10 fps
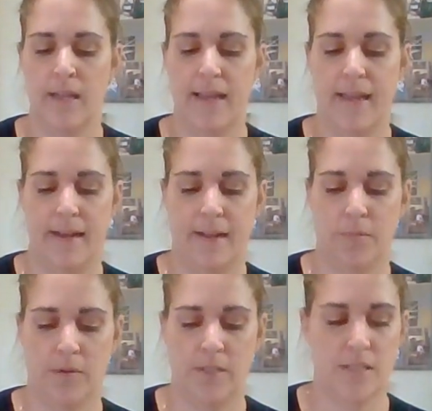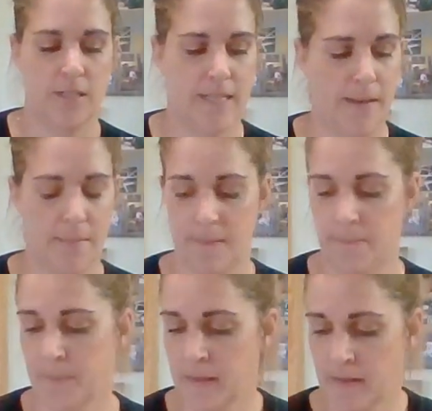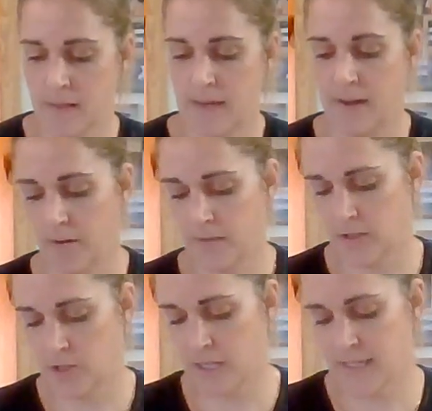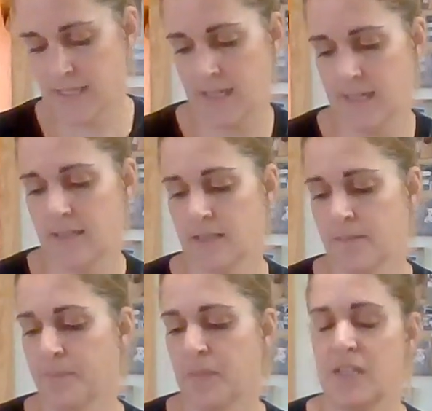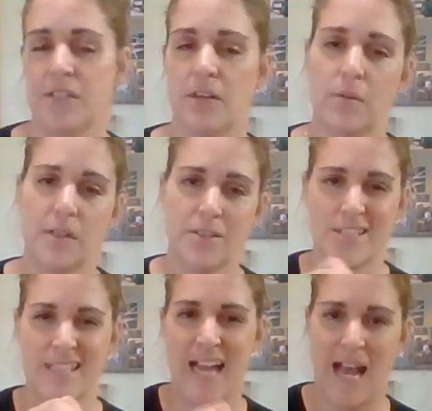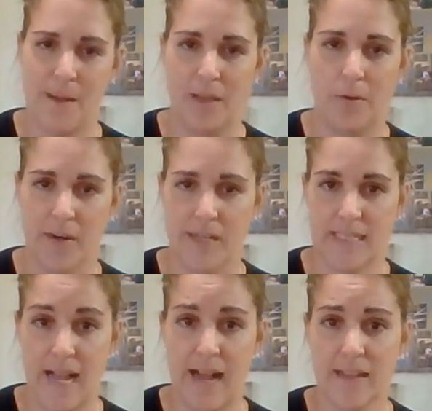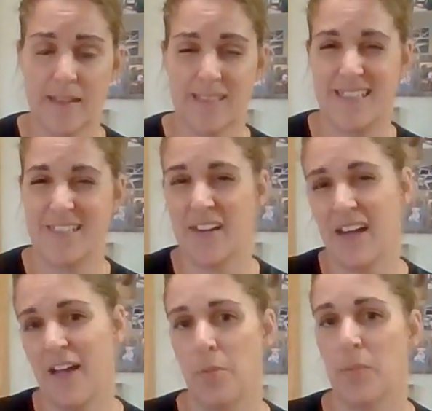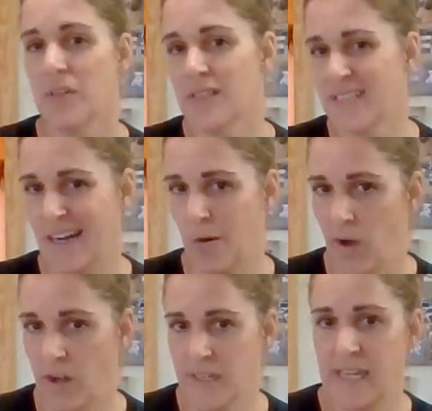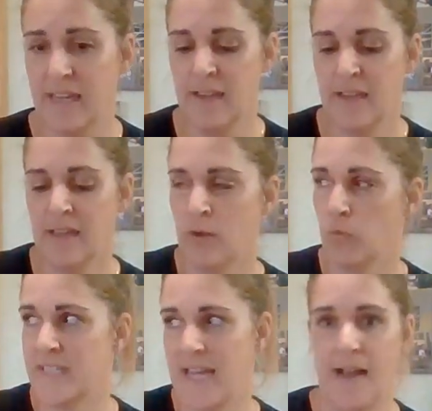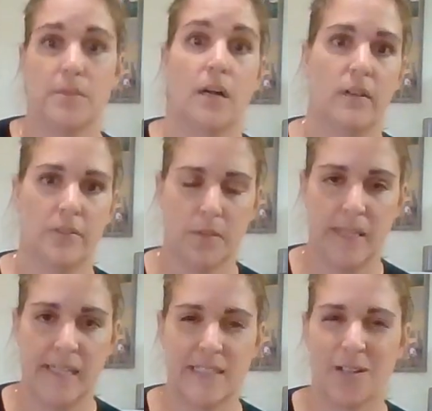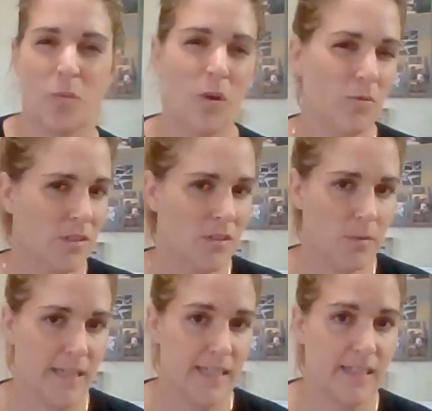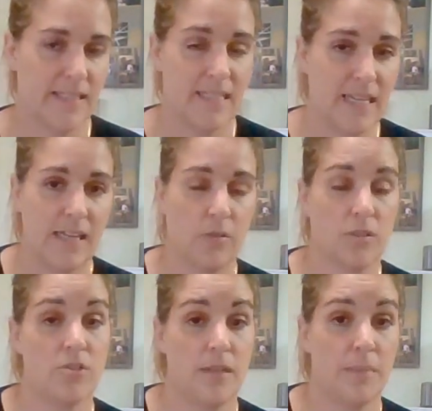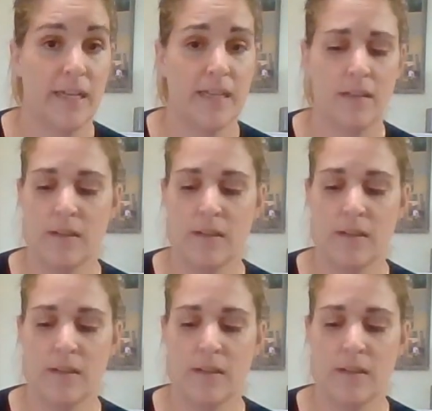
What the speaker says: And I'm going to just tab it. Now, the trick to this is you don't want to just tab it where it's at, because then you're going to have a book that's kind of wonky with tabs all over the place, and it won't look quite as neat or streamlined.